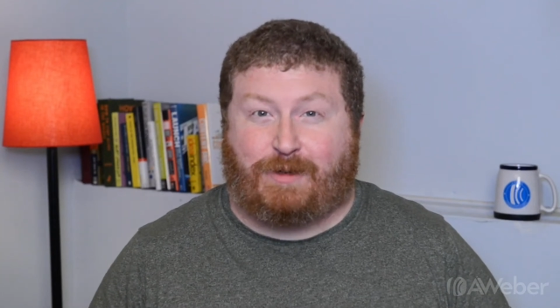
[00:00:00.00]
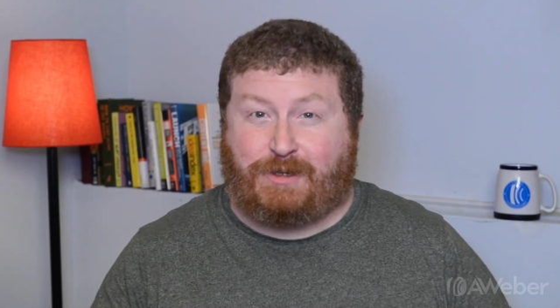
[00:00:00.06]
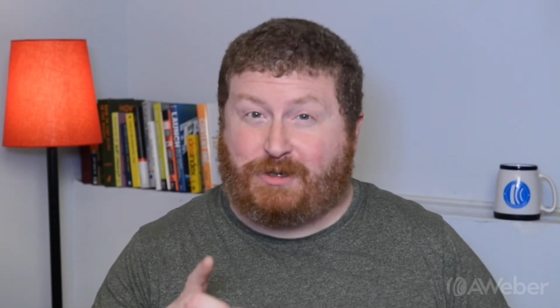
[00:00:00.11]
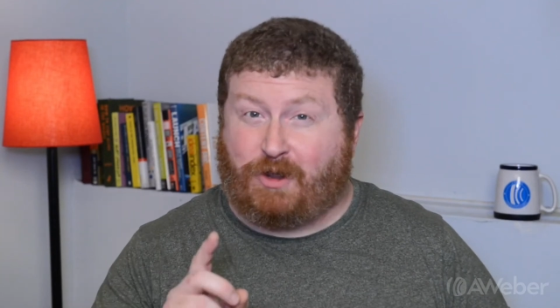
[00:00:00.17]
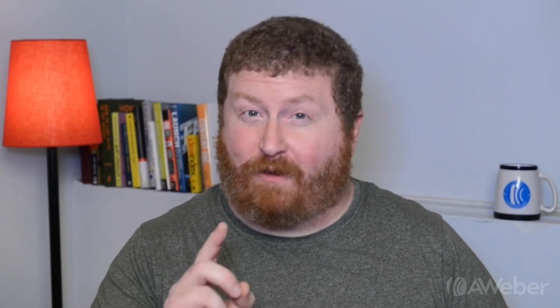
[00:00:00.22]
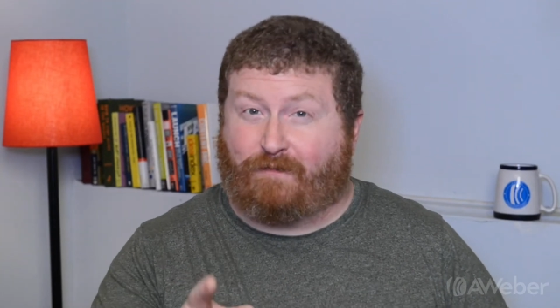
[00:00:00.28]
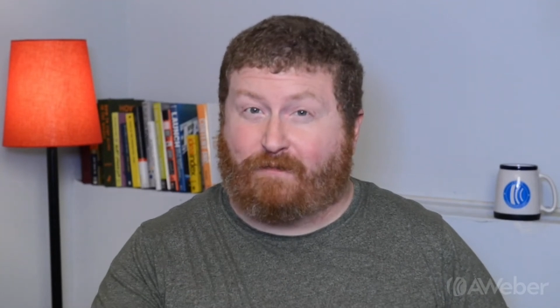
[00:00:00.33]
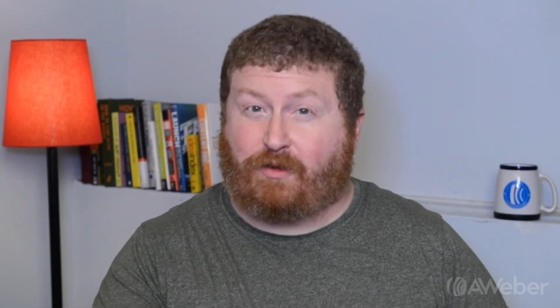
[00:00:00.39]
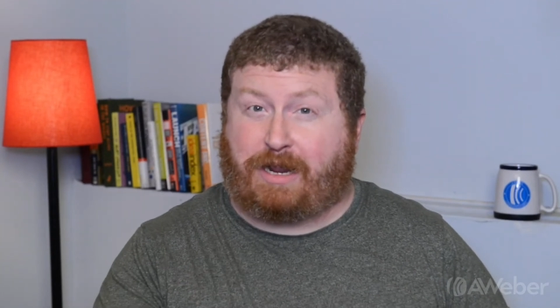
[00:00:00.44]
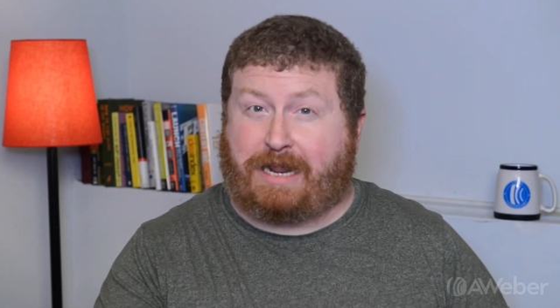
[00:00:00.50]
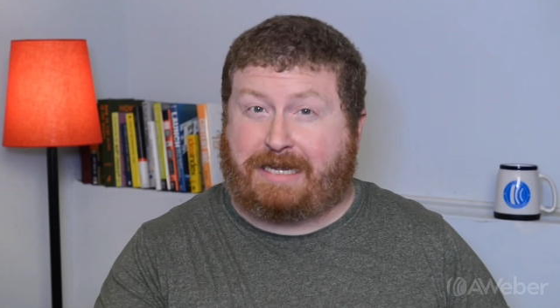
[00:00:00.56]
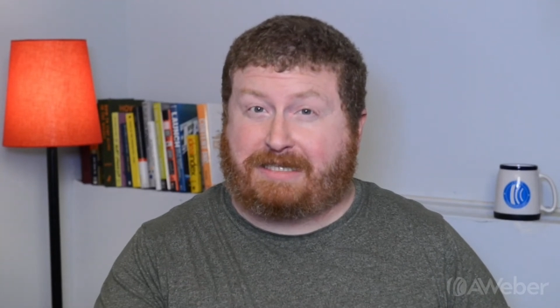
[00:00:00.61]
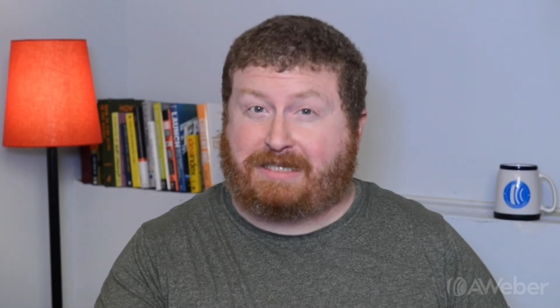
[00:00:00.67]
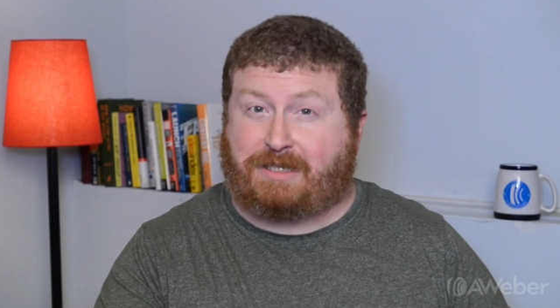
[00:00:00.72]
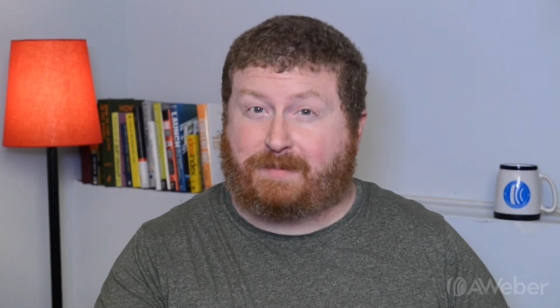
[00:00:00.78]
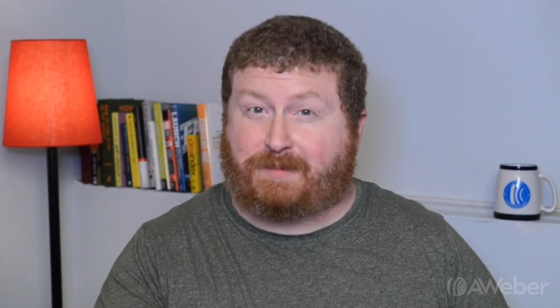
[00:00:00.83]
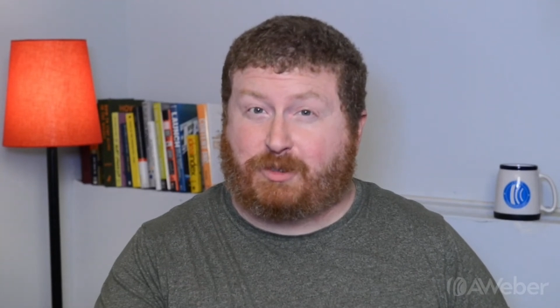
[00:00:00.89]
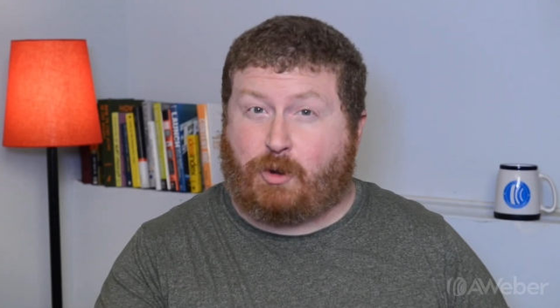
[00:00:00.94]
Don't forget to
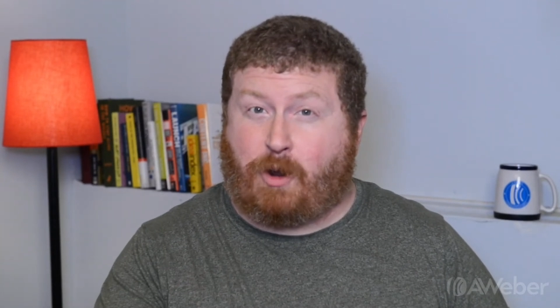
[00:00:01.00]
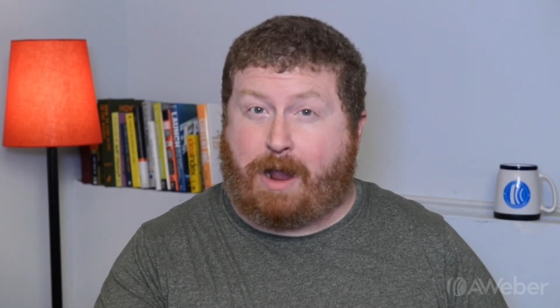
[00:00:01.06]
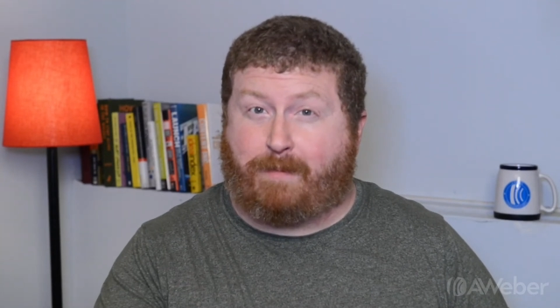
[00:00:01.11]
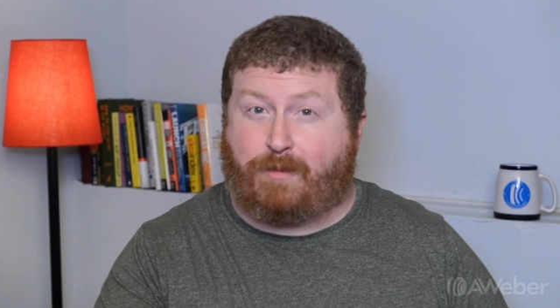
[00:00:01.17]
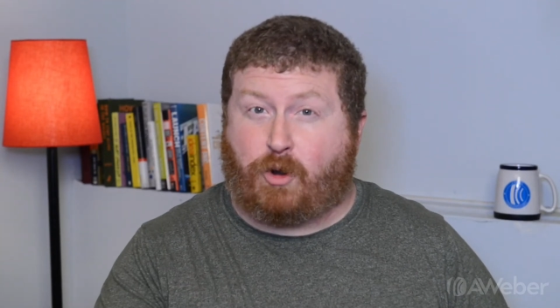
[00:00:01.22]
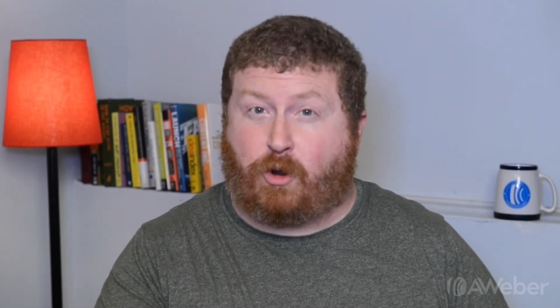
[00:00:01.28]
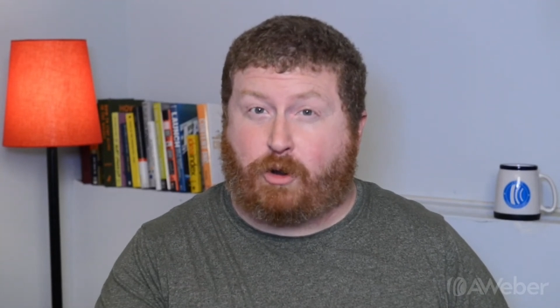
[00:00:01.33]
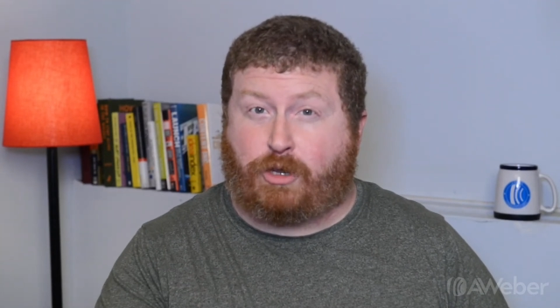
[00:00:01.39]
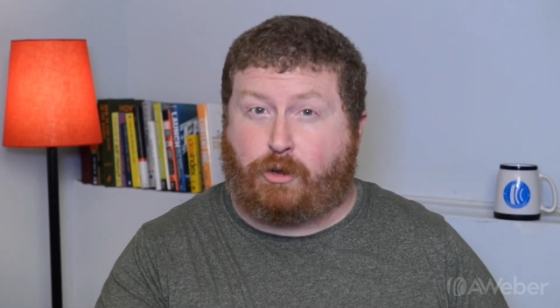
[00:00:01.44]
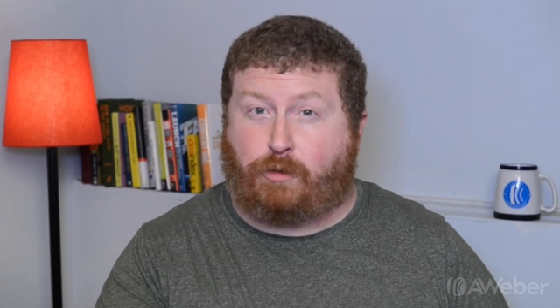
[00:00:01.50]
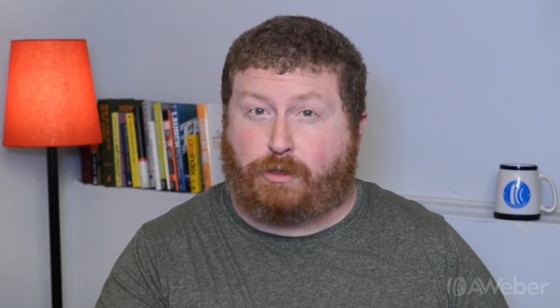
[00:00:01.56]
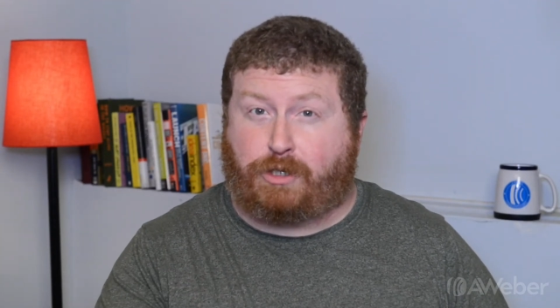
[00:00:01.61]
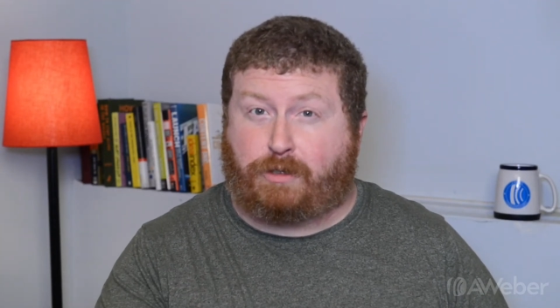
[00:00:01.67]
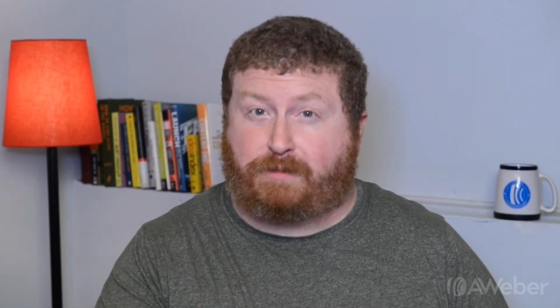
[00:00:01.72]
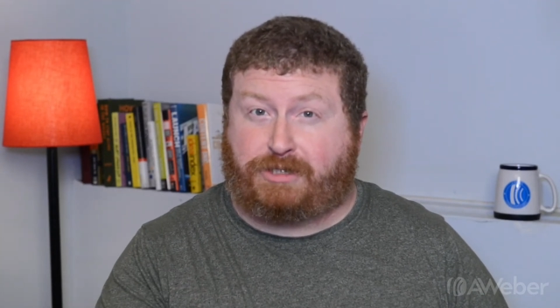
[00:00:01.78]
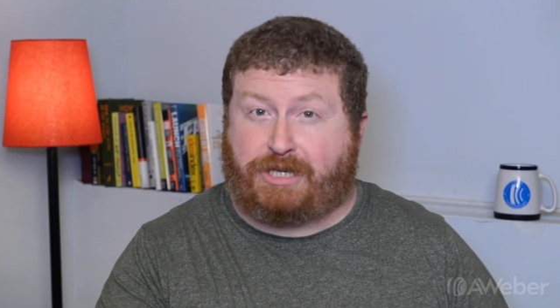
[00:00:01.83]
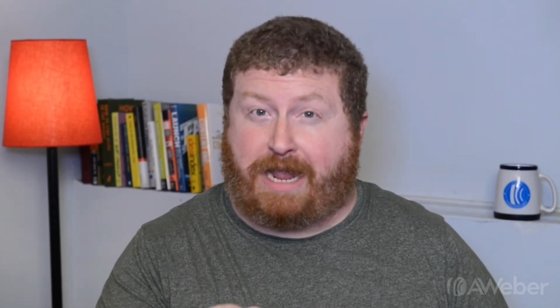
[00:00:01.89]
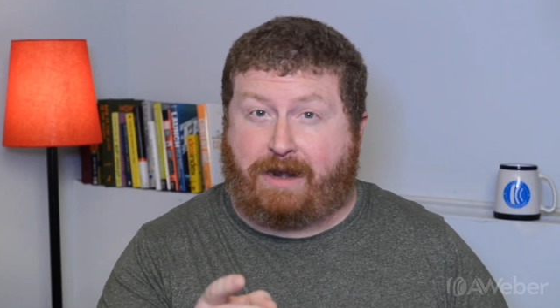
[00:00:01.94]
subscribe to our
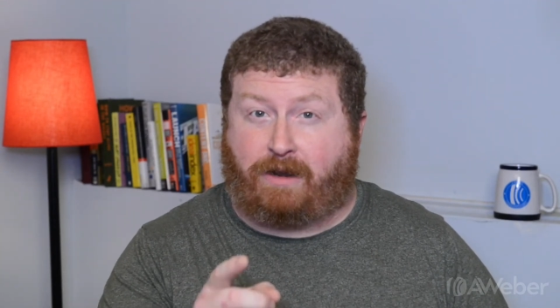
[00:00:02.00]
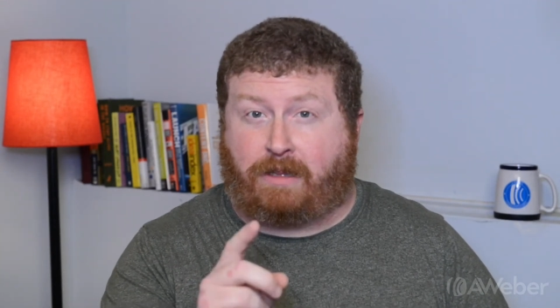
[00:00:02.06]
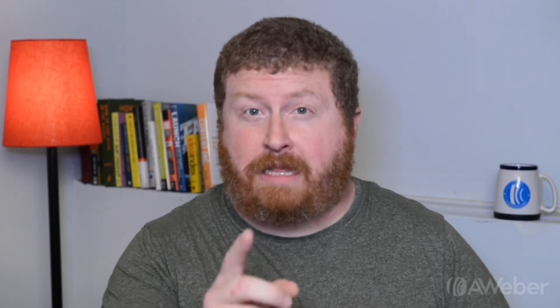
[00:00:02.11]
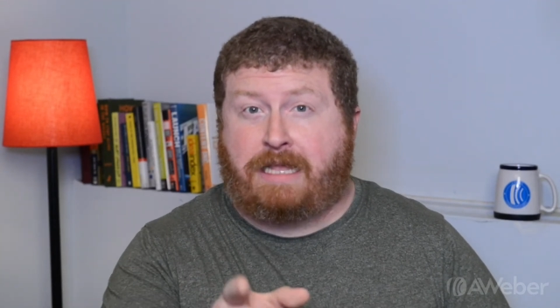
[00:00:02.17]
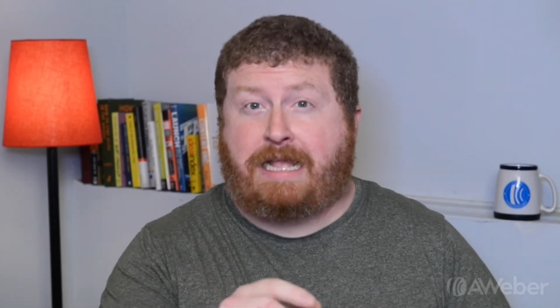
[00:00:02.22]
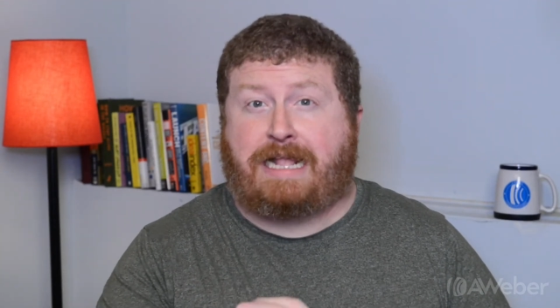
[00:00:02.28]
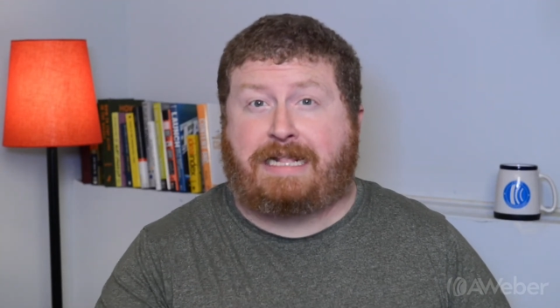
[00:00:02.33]
YouTube channel